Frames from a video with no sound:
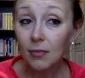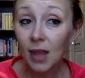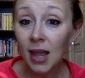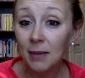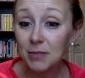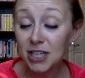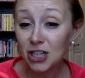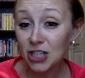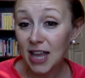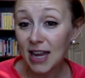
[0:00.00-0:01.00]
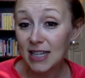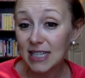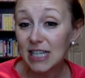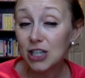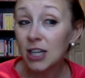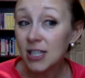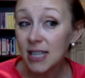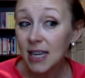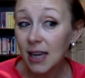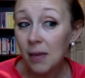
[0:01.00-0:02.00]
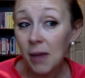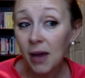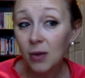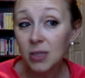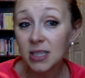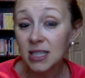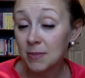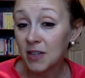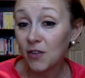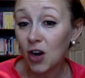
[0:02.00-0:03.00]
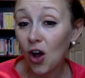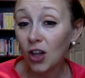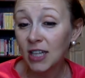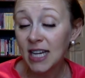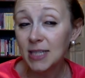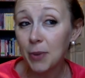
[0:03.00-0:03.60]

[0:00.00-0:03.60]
to just kind of teach Ainsley about some different holidays,